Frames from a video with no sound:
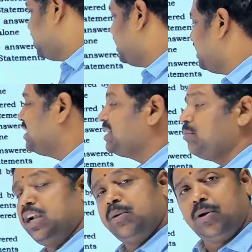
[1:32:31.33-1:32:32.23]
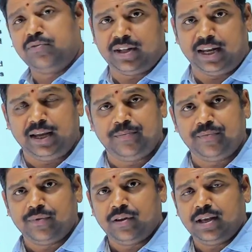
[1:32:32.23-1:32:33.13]
a multiple of 3,
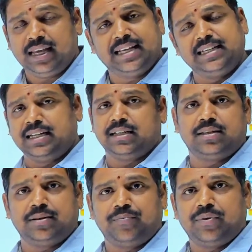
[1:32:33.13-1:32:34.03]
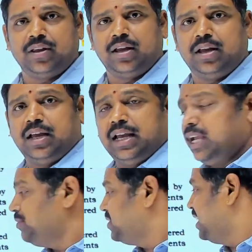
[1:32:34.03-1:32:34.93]
yes it is. If
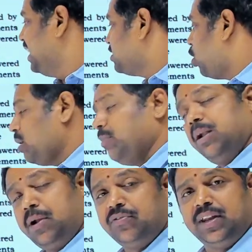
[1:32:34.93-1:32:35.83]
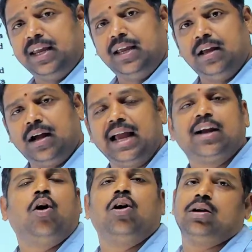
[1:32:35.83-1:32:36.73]
c is not a multiple of 3, I
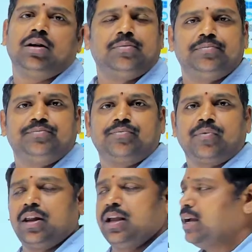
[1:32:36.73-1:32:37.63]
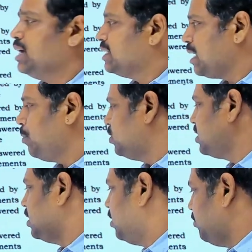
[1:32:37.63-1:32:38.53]
can't. Suppose
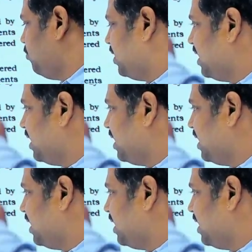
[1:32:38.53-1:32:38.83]
whether c